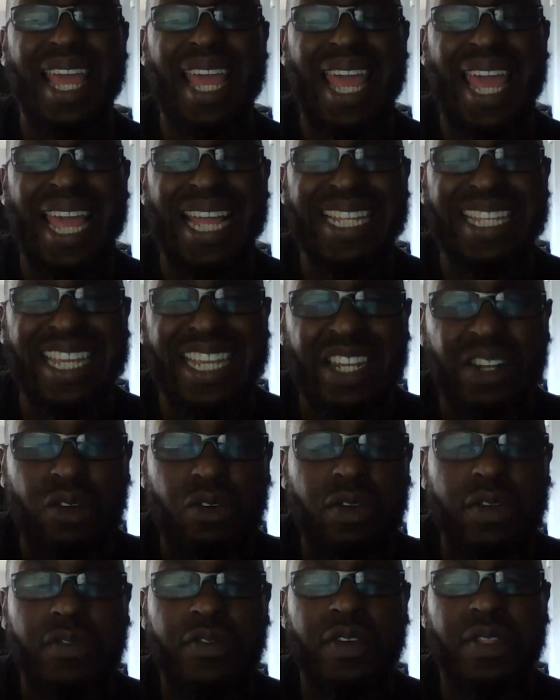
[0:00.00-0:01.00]
and in
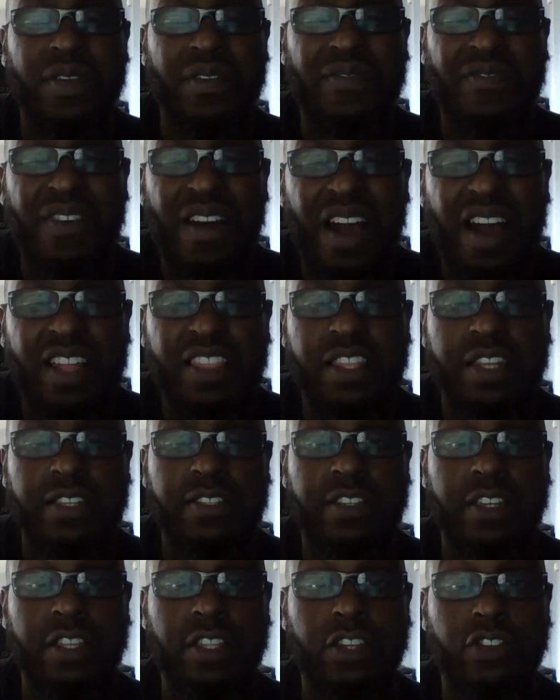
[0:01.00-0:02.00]
order for the father to
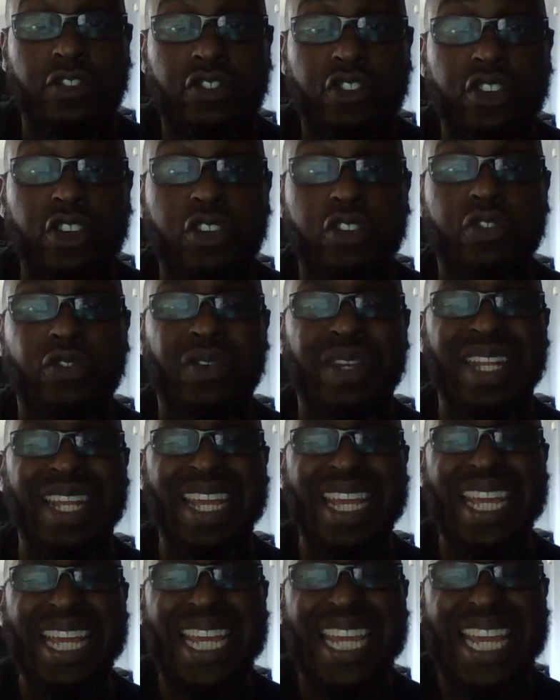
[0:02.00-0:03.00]
see the children,
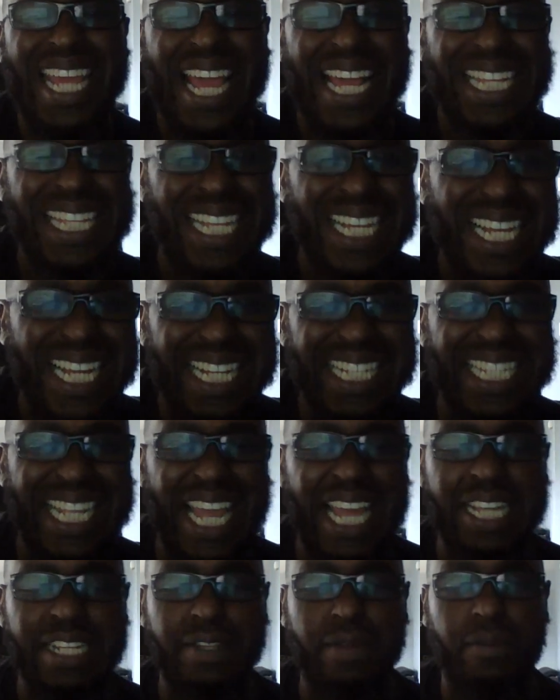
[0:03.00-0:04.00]
he has to
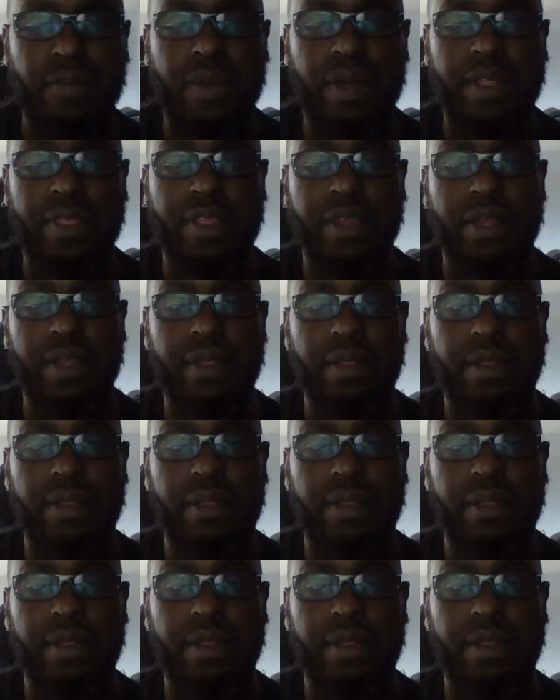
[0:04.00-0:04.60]
contact the mother.